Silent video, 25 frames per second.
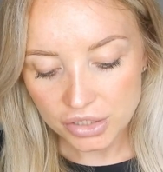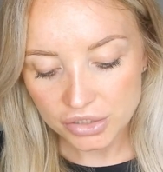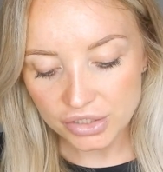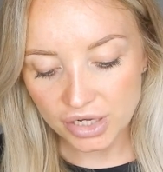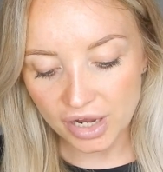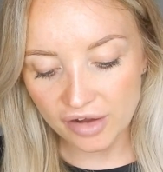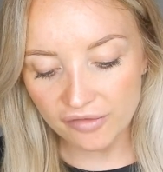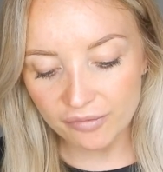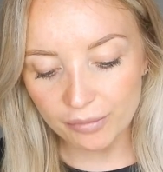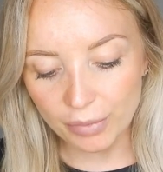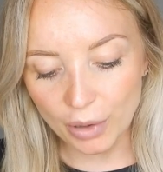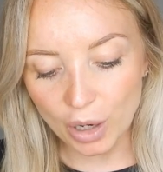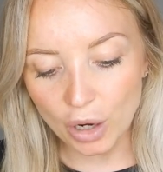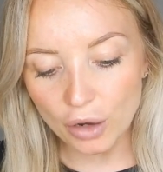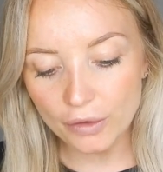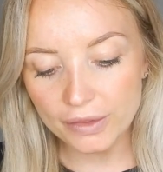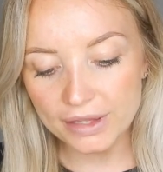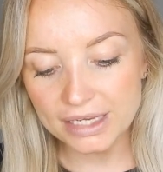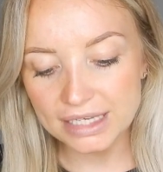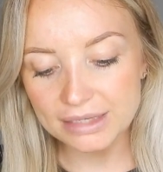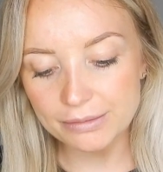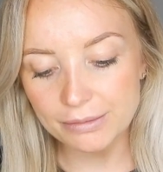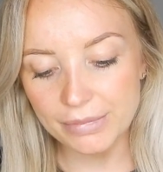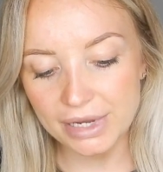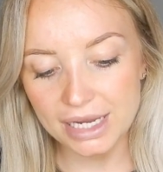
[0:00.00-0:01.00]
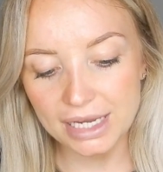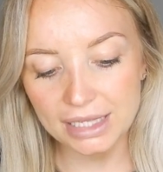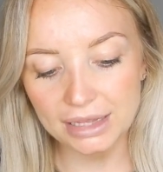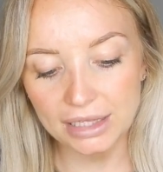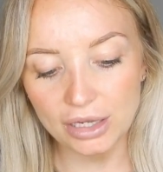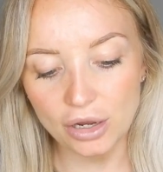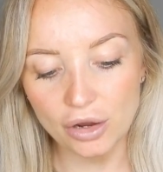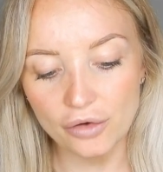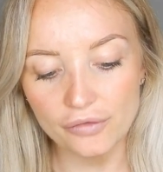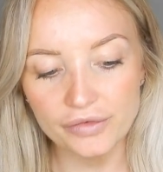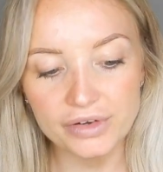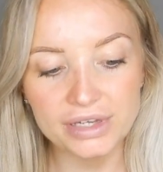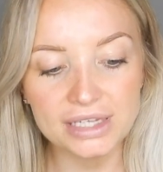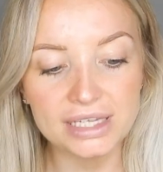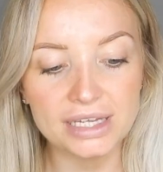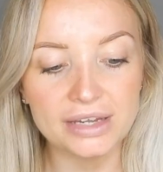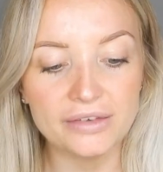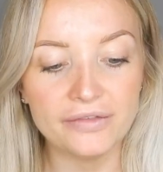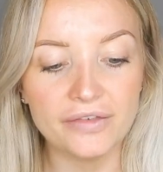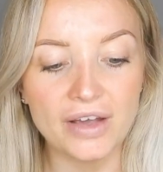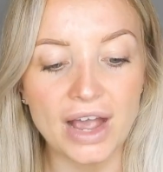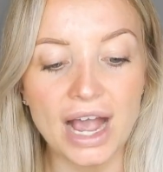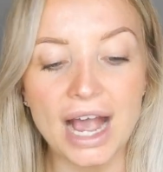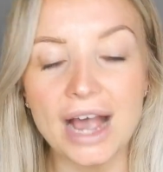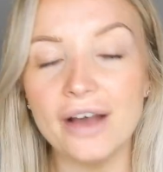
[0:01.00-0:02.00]
So I've bought this mainly obviously
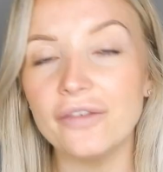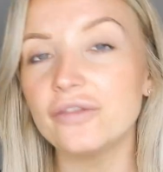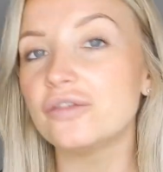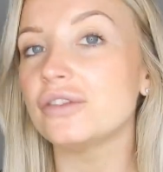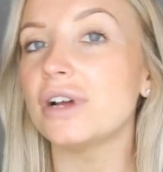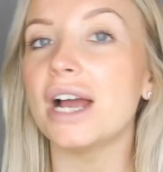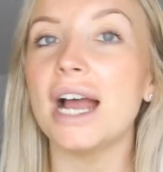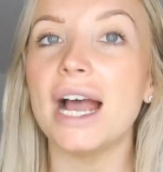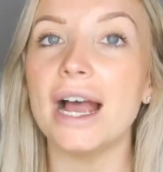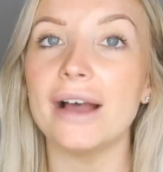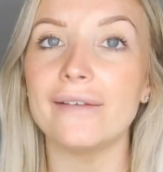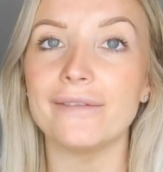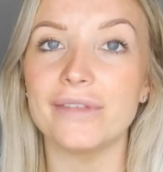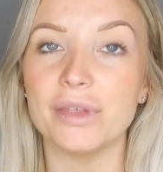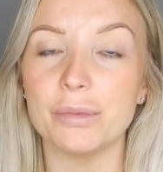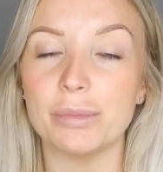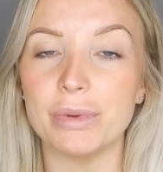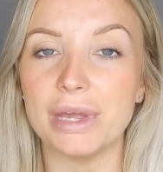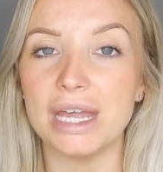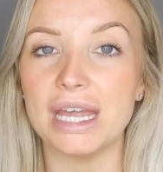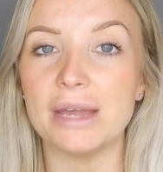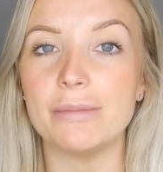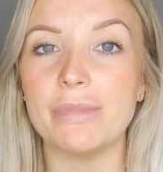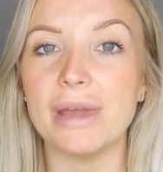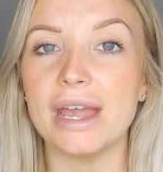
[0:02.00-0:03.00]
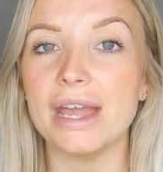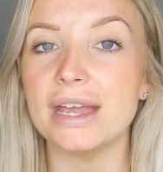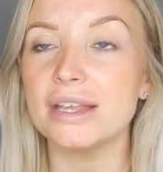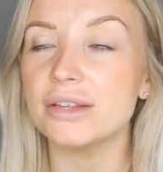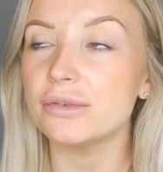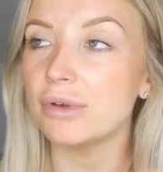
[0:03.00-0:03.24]
for after I have the baby,